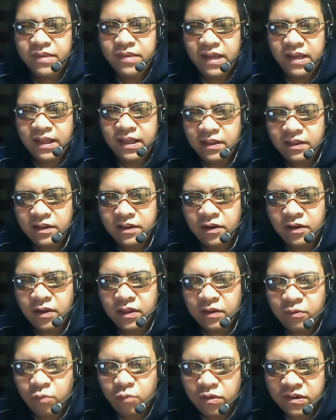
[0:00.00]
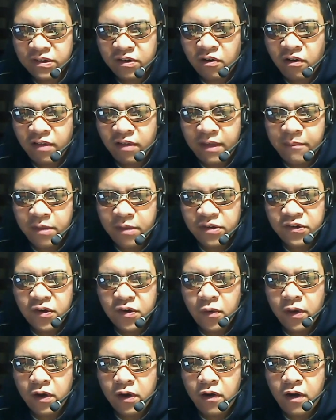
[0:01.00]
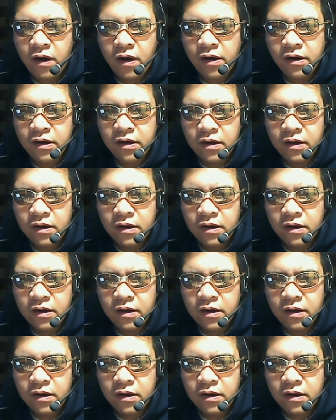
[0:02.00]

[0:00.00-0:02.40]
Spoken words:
and there wasn't all that much going on.